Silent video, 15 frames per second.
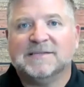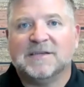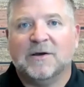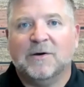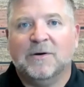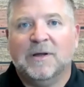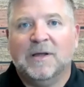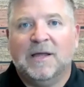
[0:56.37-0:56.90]

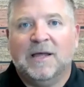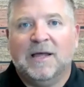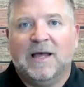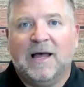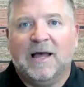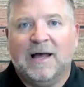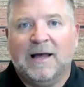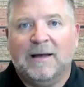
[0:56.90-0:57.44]
So
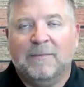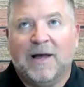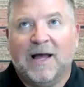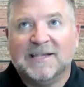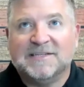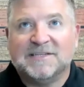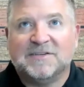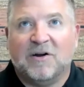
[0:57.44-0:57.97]

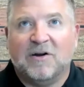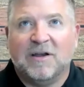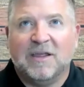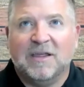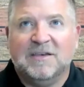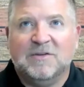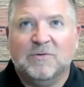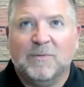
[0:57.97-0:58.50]
I
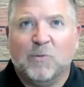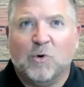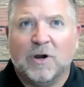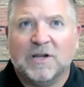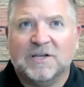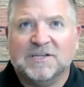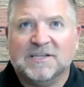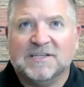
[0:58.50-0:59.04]
started doing
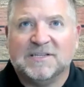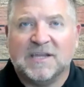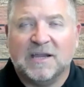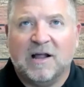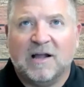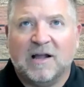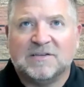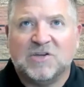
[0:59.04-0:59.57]
mortgages in
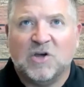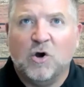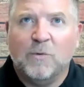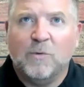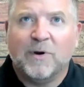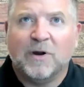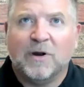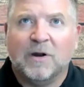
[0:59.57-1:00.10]

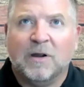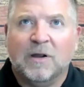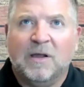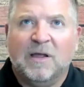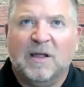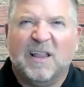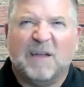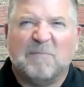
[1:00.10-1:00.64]
October,
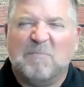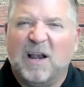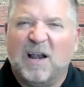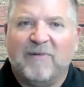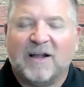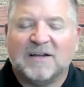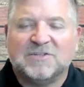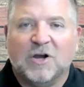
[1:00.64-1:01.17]
like middle
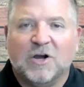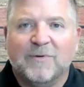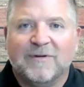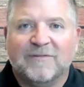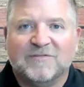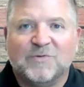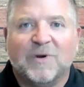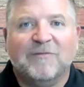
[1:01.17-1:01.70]
of October
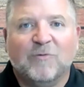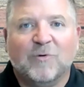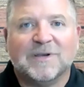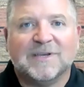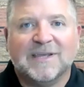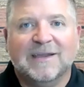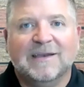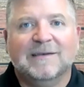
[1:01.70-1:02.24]
of
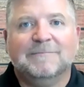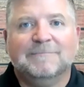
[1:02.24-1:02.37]
2014.